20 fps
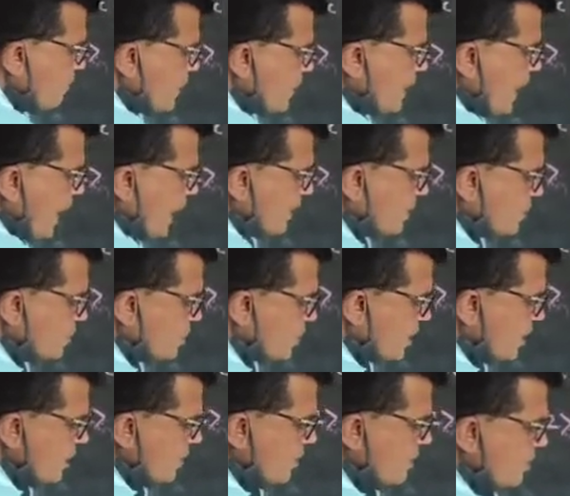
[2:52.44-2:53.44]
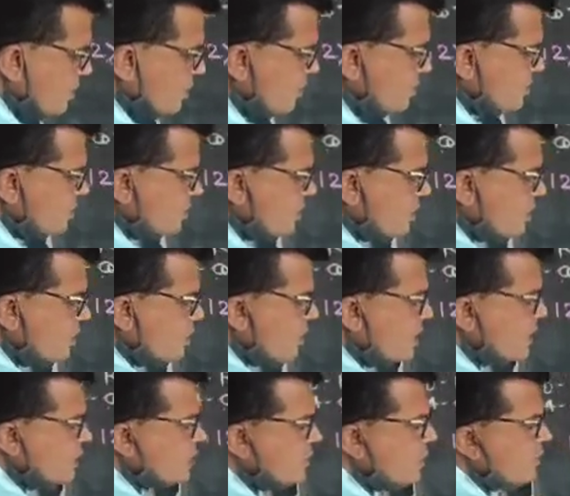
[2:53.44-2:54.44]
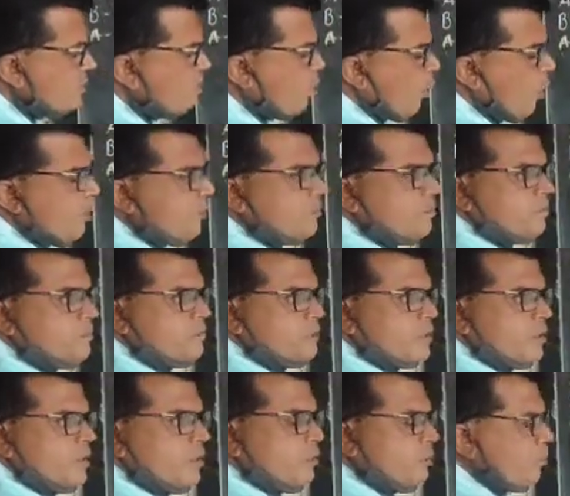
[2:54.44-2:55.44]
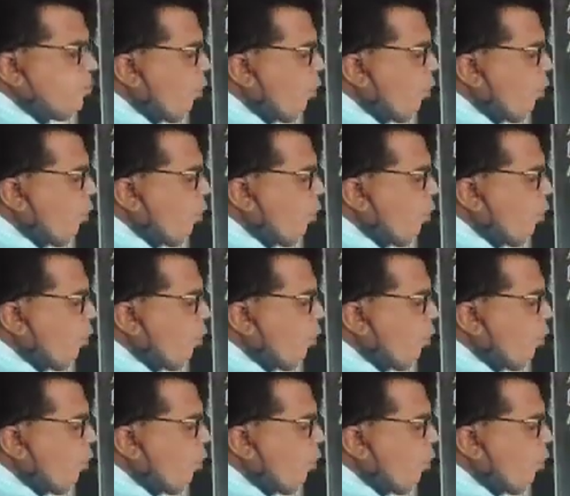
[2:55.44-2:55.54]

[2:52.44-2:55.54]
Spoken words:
B and C is equidistant from